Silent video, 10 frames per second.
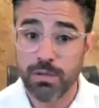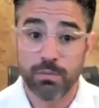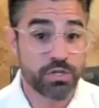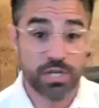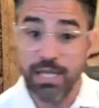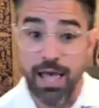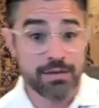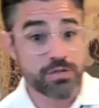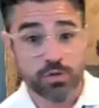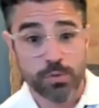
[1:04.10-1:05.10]
which
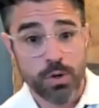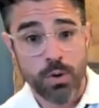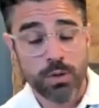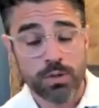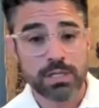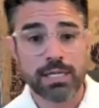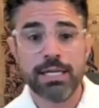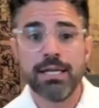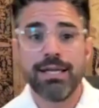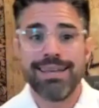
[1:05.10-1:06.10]
again, super old.
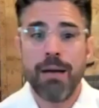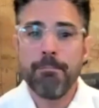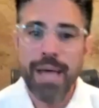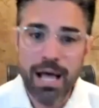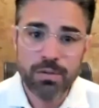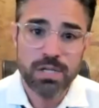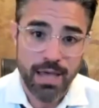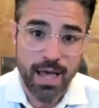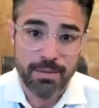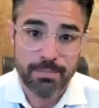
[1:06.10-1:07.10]
I'm bound to
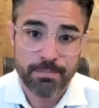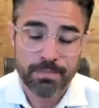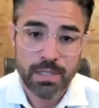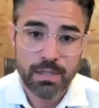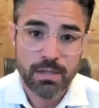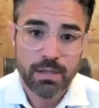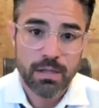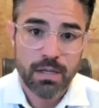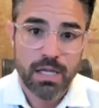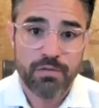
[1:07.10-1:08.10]
that.
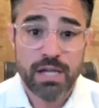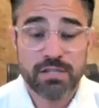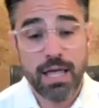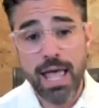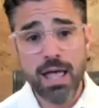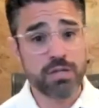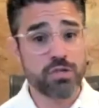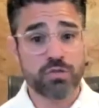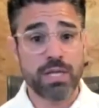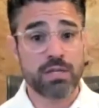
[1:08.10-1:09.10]
And if I say, hey, I
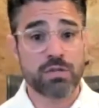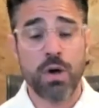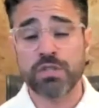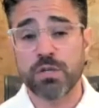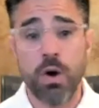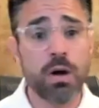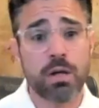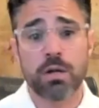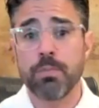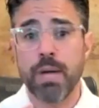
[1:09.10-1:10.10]
just read this awesome
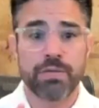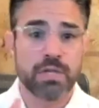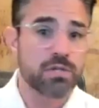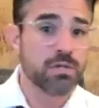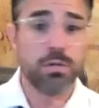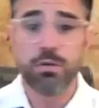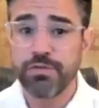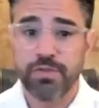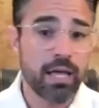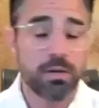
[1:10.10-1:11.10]
article about this
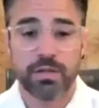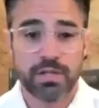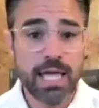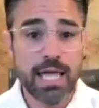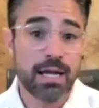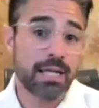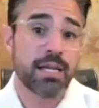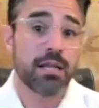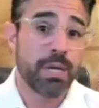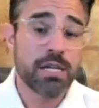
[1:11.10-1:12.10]
newfangled thing, and I
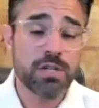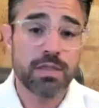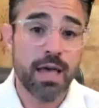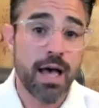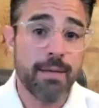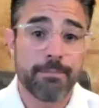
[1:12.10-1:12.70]
tell a patient that,